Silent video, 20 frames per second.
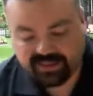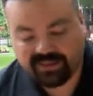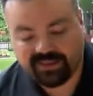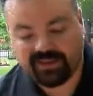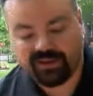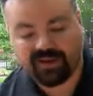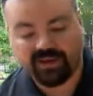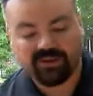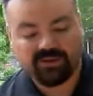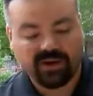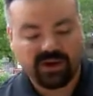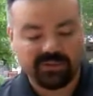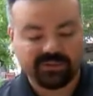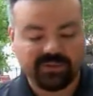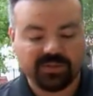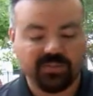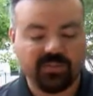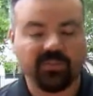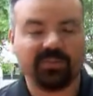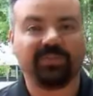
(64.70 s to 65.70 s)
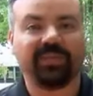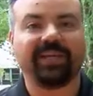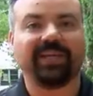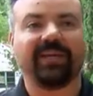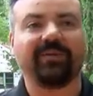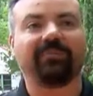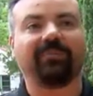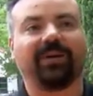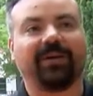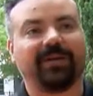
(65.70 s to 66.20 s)
The other option would be
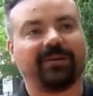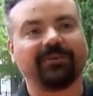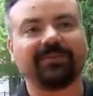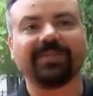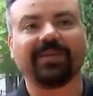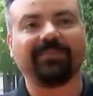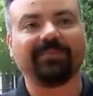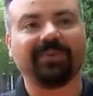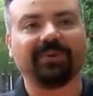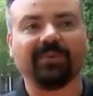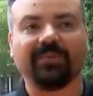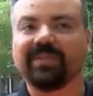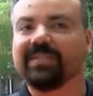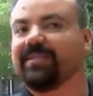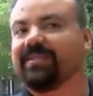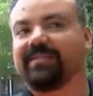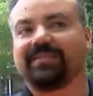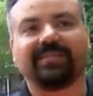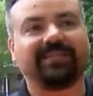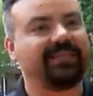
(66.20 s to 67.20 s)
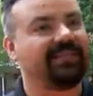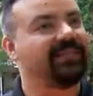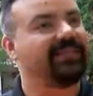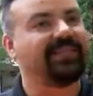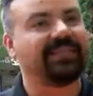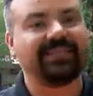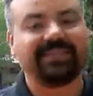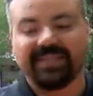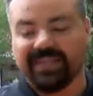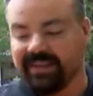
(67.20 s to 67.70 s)
a puddle jumper, which is just
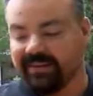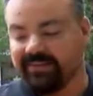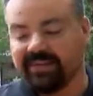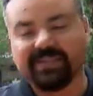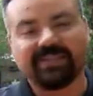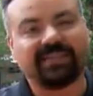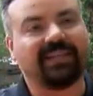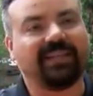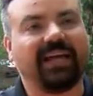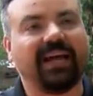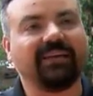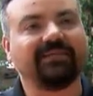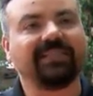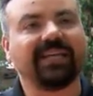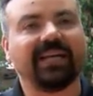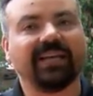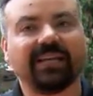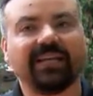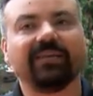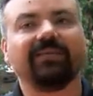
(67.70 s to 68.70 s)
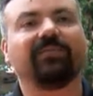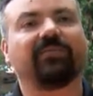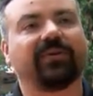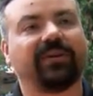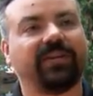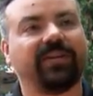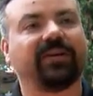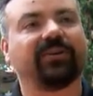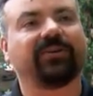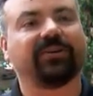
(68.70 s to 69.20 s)
as safe as a life jacket for
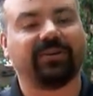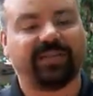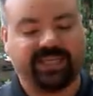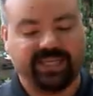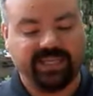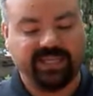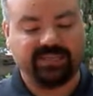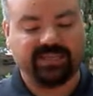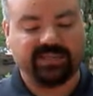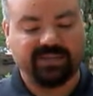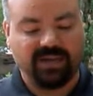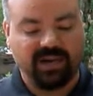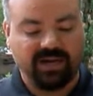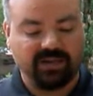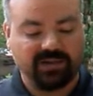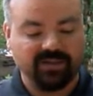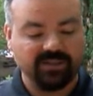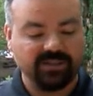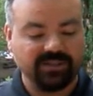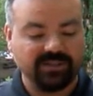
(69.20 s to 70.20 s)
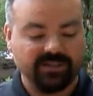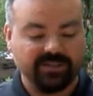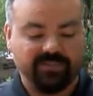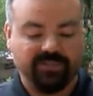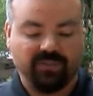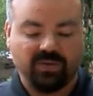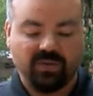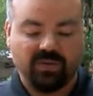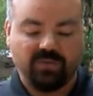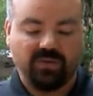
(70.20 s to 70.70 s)
younger kids, toddlers.
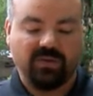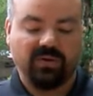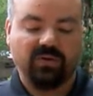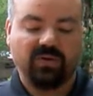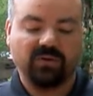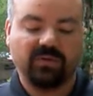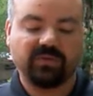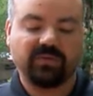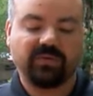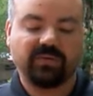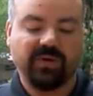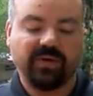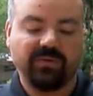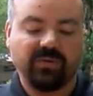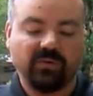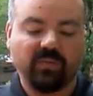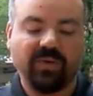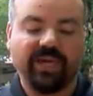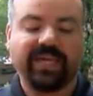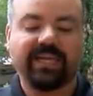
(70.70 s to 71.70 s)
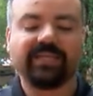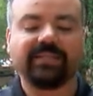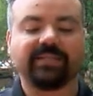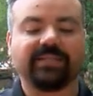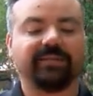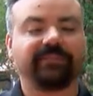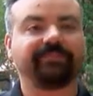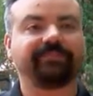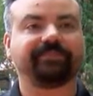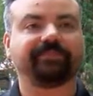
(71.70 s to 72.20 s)
Goes around their waist,
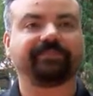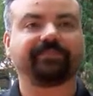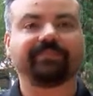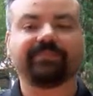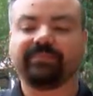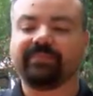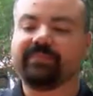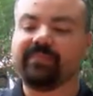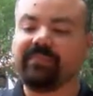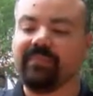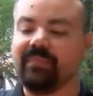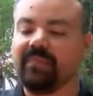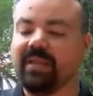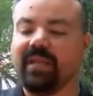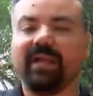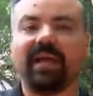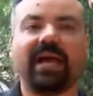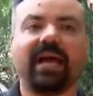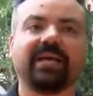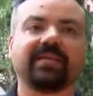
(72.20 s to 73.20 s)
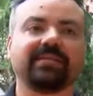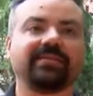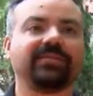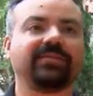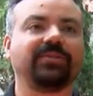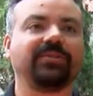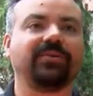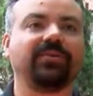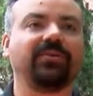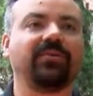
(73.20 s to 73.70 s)
access
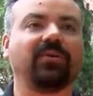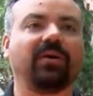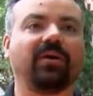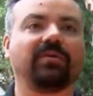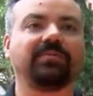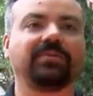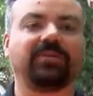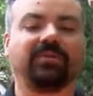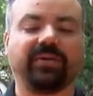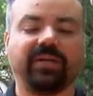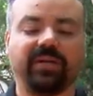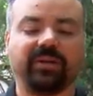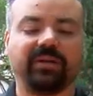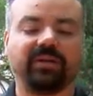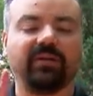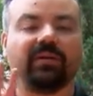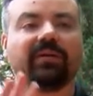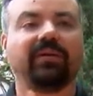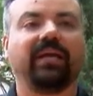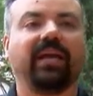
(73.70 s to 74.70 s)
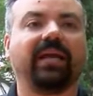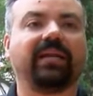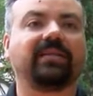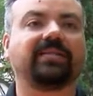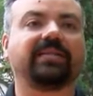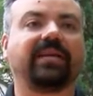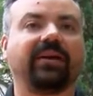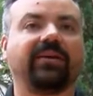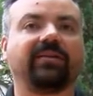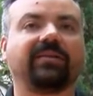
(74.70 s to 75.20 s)
through their arms through here, and
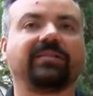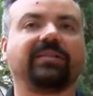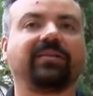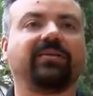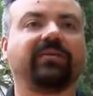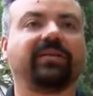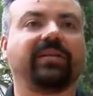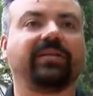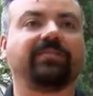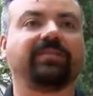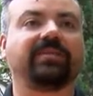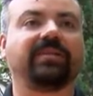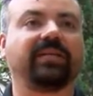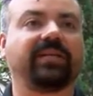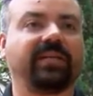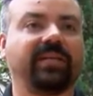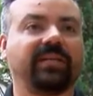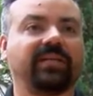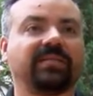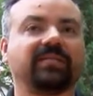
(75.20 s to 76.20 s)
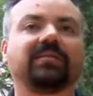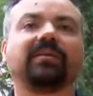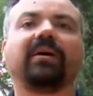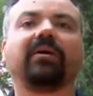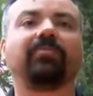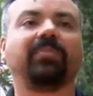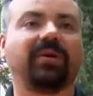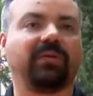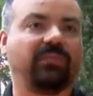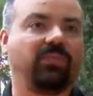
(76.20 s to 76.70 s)
it's guaranteed to keep the kids
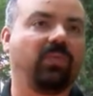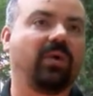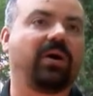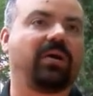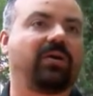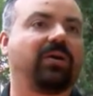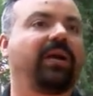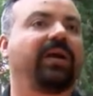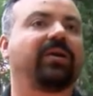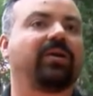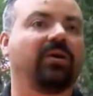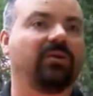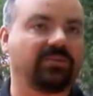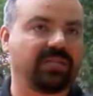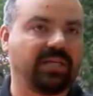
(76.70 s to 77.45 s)
above water at all